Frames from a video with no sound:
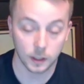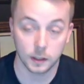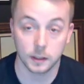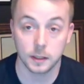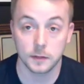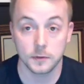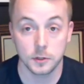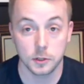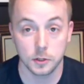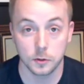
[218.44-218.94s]

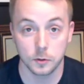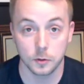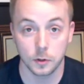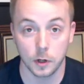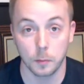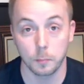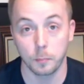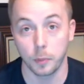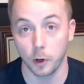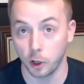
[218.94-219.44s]
giving you
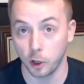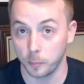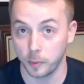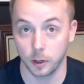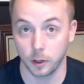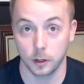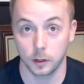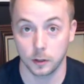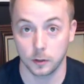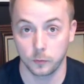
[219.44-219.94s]
a
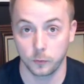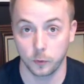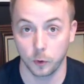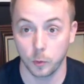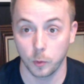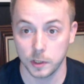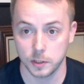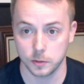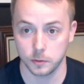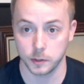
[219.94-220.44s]
ballpark for
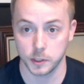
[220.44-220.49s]
what to